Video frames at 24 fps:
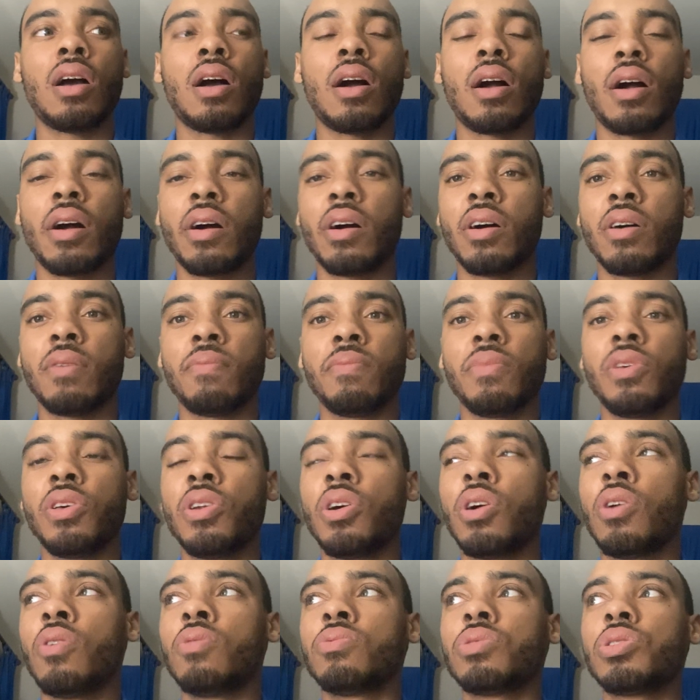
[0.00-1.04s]
Um, you
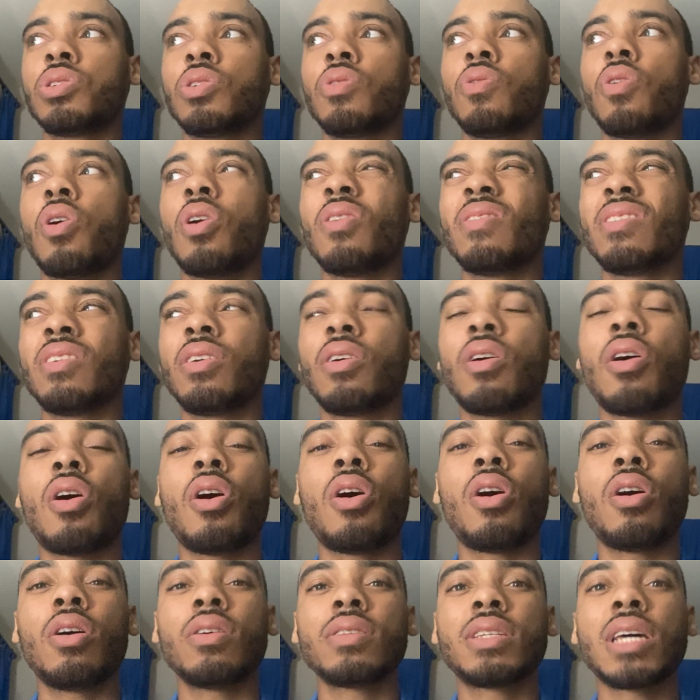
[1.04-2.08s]
know, so
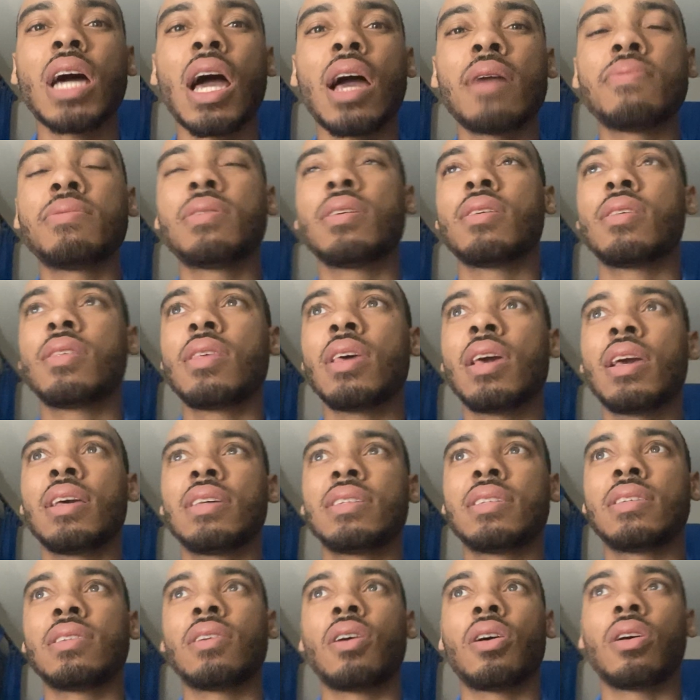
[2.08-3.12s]
all types of
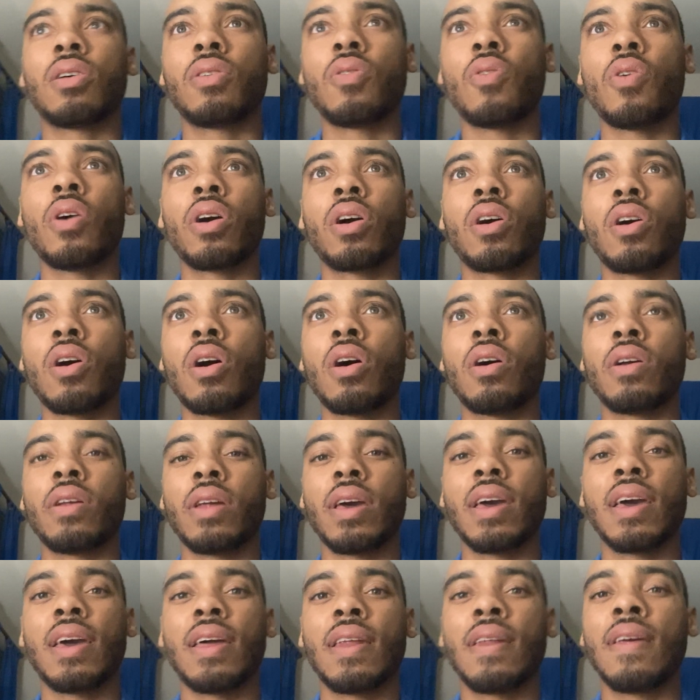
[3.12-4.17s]
things are going on,
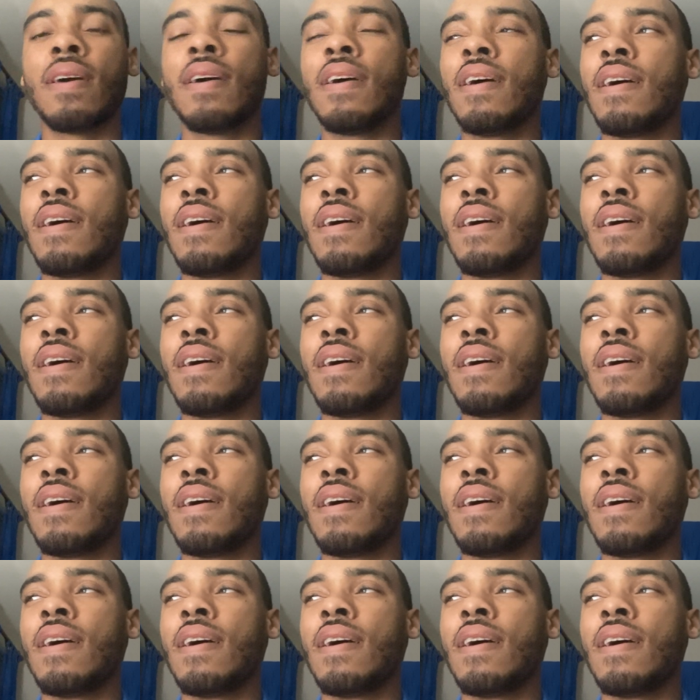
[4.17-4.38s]
and